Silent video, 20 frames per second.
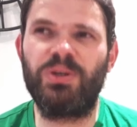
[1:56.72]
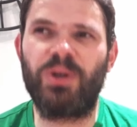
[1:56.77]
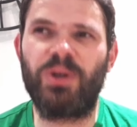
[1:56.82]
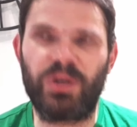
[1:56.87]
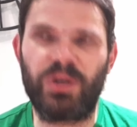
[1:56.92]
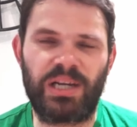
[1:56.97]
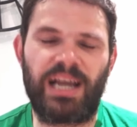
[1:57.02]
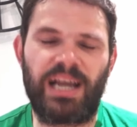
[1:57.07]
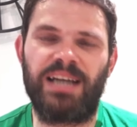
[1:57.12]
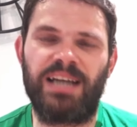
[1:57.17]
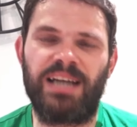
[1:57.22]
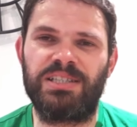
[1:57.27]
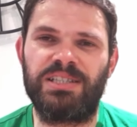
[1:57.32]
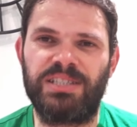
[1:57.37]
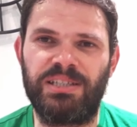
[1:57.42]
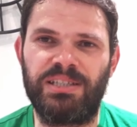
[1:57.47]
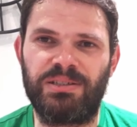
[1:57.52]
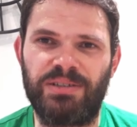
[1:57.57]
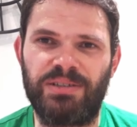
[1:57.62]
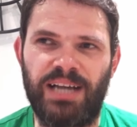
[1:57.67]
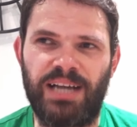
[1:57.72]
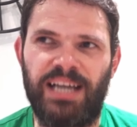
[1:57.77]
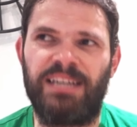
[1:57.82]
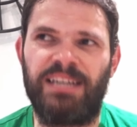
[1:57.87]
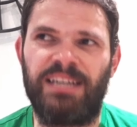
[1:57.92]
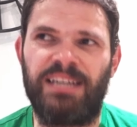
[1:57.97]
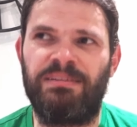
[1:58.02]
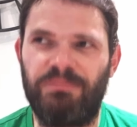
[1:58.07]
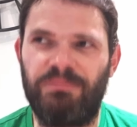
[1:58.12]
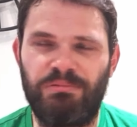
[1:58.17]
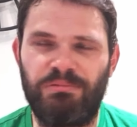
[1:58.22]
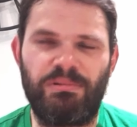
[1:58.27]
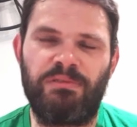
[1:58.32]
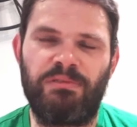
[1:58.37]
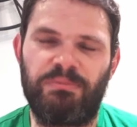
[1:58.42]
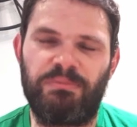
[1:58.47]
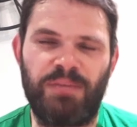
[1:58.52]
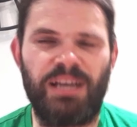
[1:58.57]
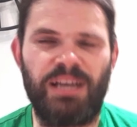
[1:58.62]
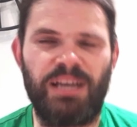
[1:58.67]
odd last year, and we've
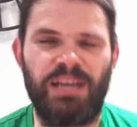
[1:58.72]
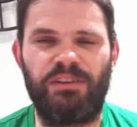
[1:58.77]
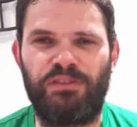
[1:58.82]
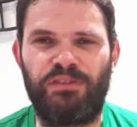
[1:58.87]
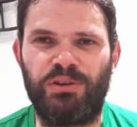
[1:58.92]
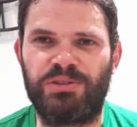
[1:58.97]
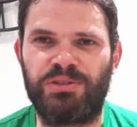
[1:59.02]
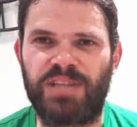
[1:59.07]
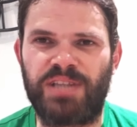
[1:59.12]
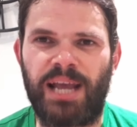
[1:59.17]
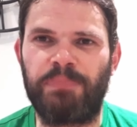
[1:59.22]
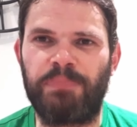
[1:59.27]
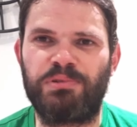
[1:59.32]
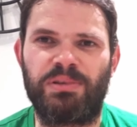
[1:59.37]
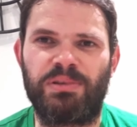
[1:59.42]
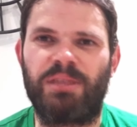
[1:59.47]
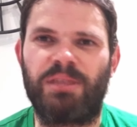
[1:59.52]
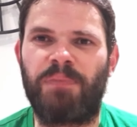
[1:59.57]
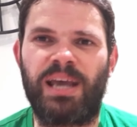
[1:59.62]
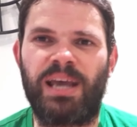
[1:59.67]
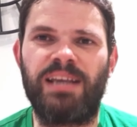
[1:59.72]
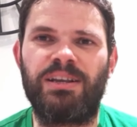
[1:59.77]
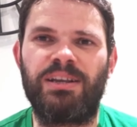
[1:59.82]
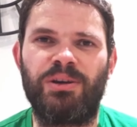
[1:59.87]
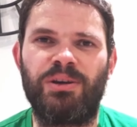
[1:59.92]
made a few steps with the bike